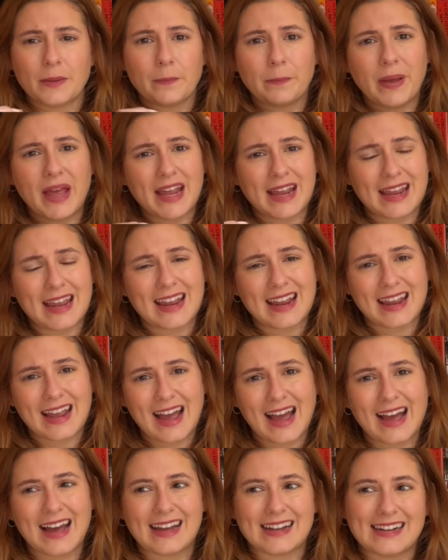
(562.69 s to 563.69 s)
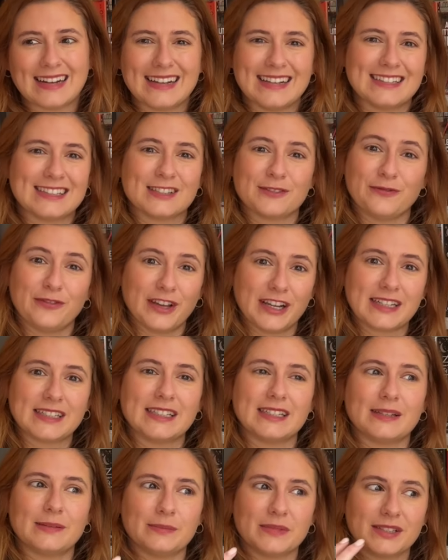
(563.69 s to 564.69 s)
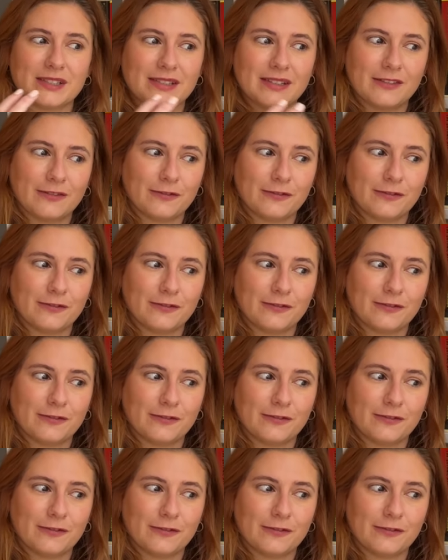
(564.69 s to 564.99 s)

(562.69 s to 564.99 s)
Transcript: picking at its victims,